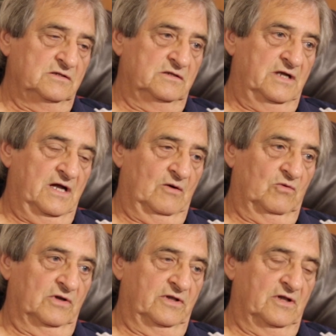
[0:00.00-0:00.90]
Yeah,
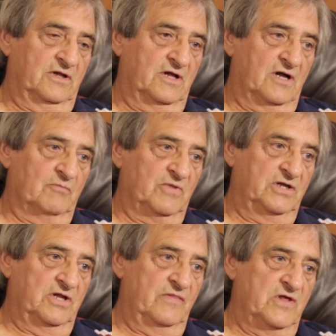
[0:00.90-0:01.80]
well, I
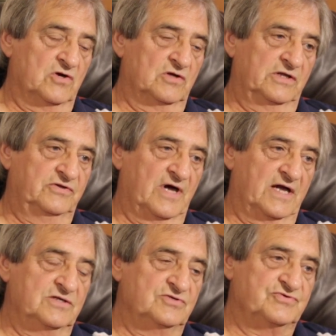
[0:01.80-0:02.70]
mean, in the early
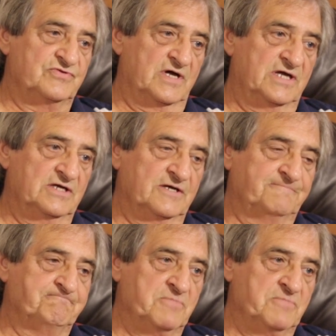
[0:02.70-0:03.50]
days, I